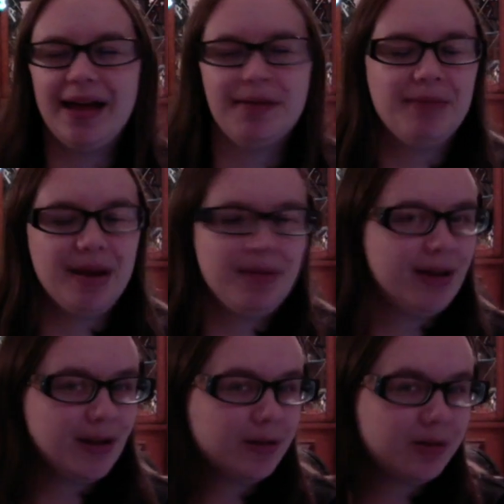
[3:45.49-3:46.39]
Maybe
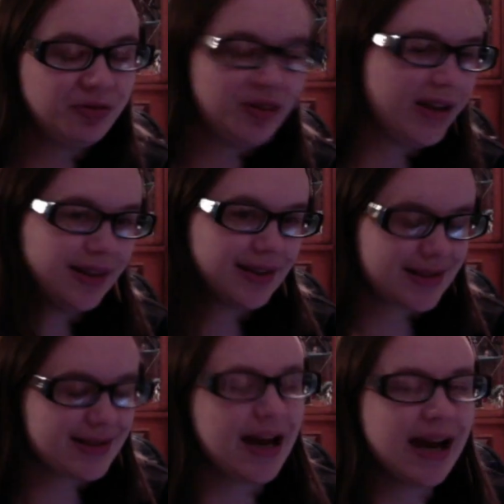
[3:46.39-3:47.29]
he'll defeat the
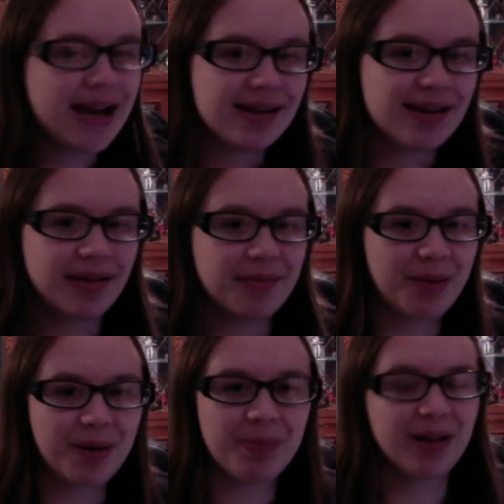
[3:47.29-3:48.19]
stand, and then
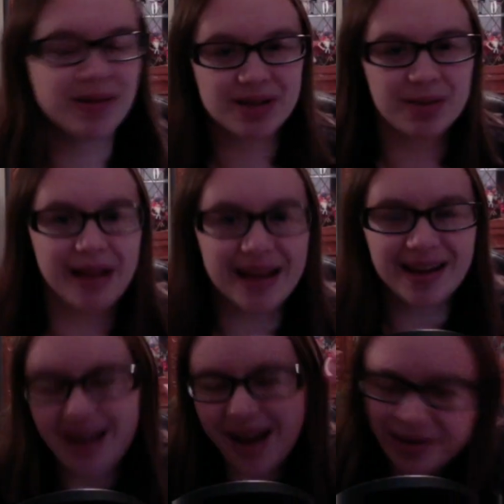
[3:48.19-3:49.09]
Popolo's gonna be like,
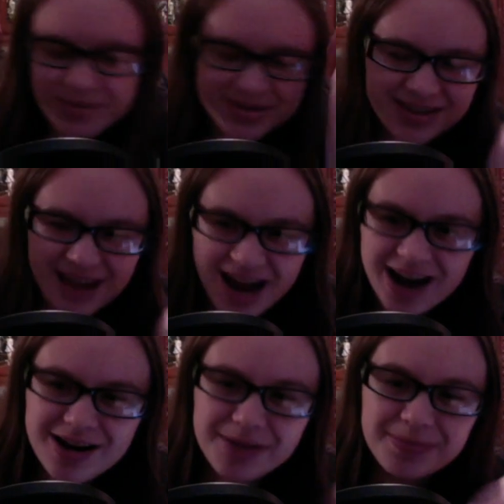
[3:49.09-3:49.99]
"Oh, I'm
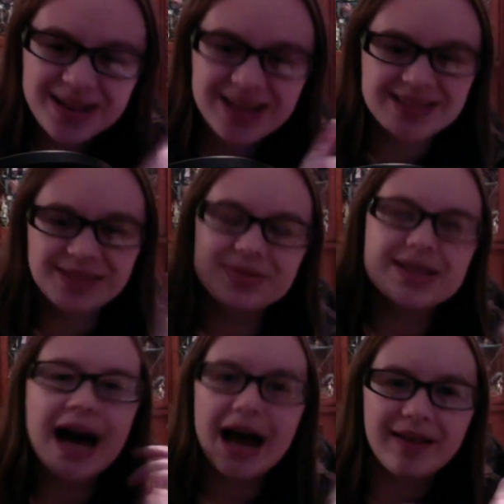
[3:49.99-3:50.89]
scared. No, please, I'm
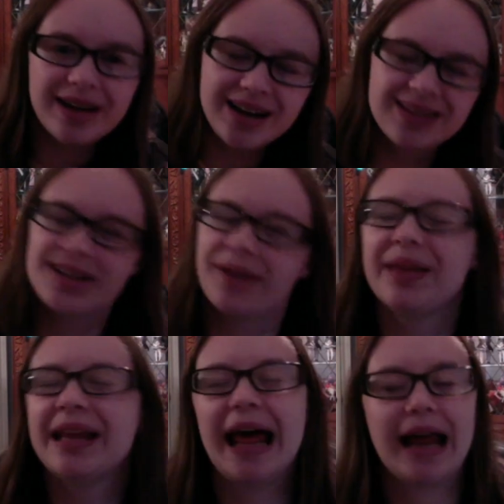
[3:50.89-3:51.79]
sorry," or
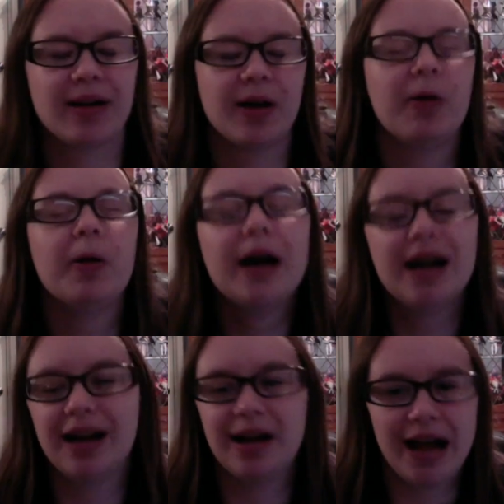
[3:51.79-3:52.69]
something. I don't know.
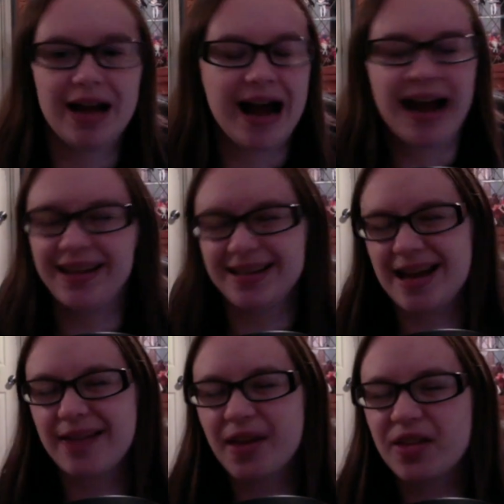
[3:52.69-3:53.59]
Uh, I highly
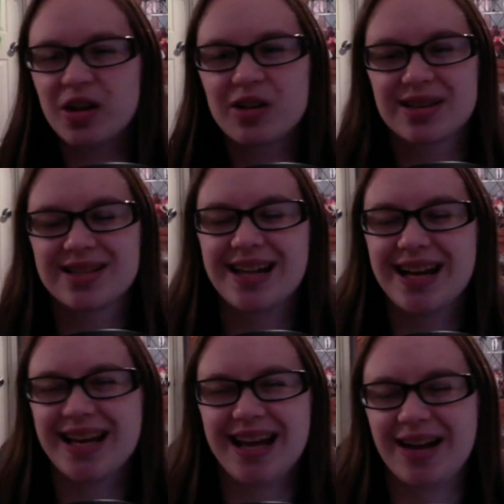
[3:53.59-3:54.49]
doubt that though, because
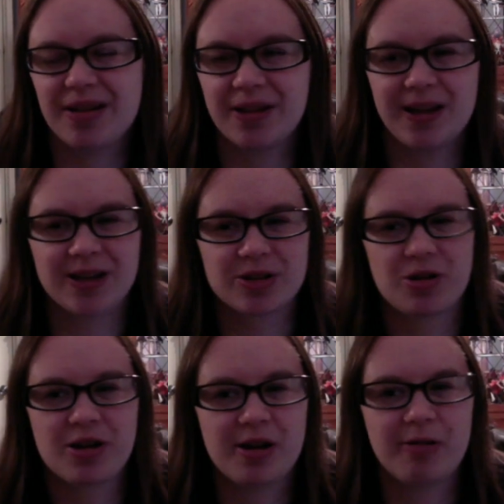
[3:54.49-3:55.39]
like I don't think
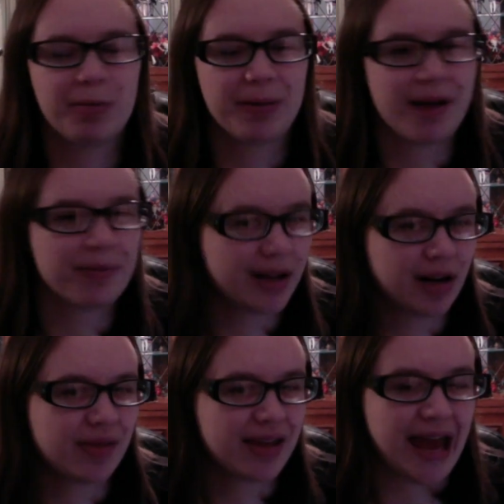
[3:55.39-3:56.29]
Giorno would become
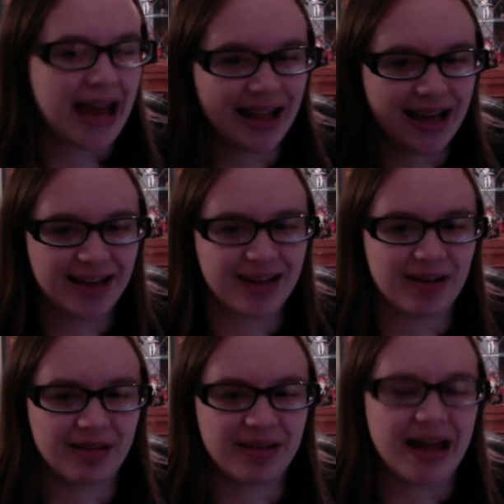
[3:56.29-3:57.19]
leader of the gang like you
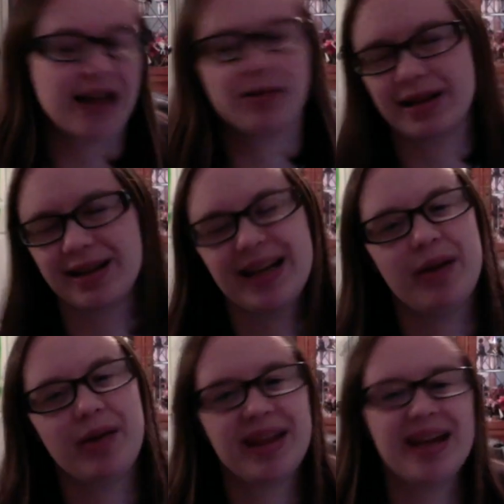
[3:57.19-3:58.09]
know that quickly and
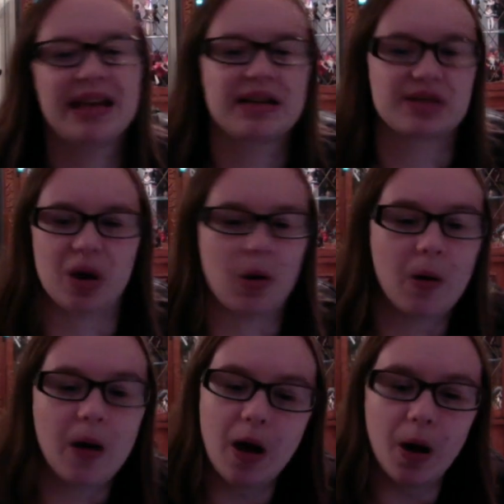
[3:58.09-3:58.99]
everything. So
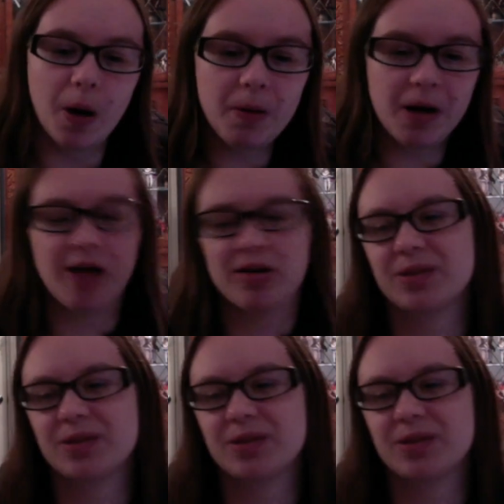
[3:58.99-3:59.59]
who knows?